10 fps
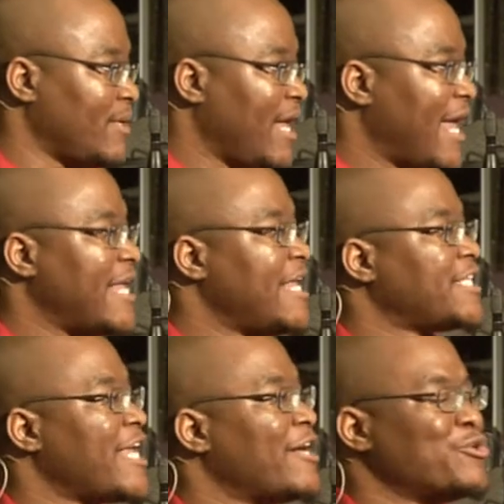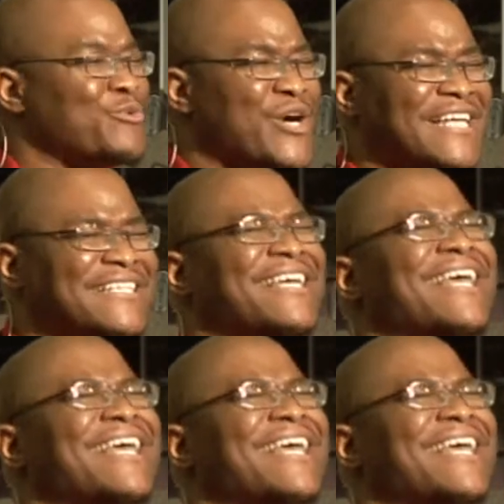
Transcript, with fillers: And he shall do what?